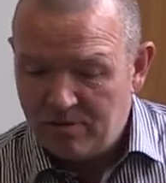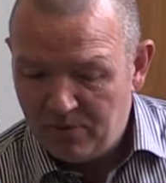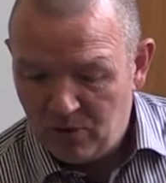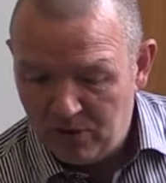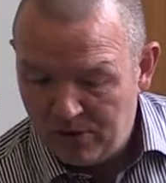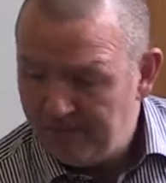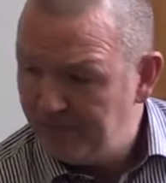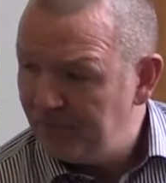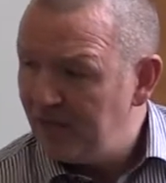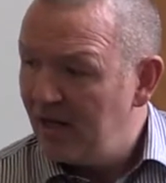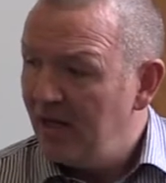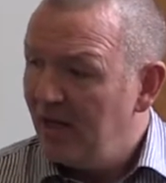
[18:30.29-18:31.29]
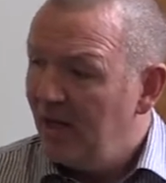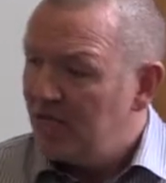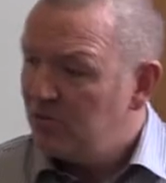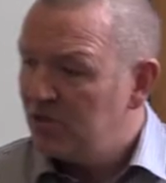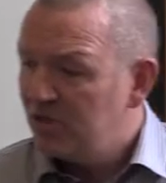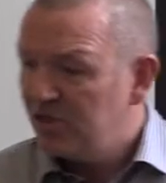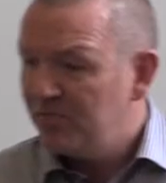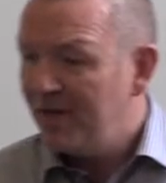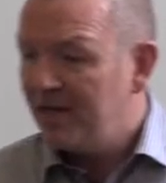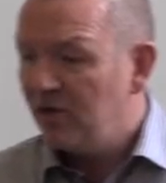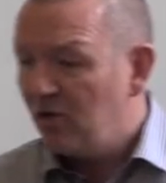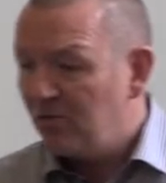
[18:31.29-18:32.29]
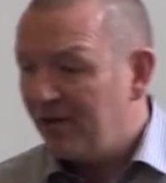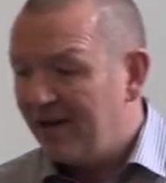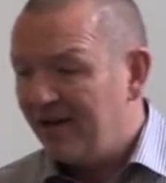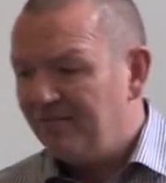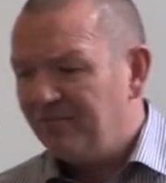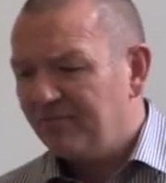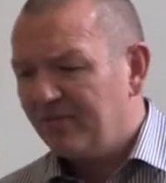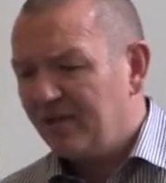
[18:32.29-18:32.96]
important. So as I just made a note there,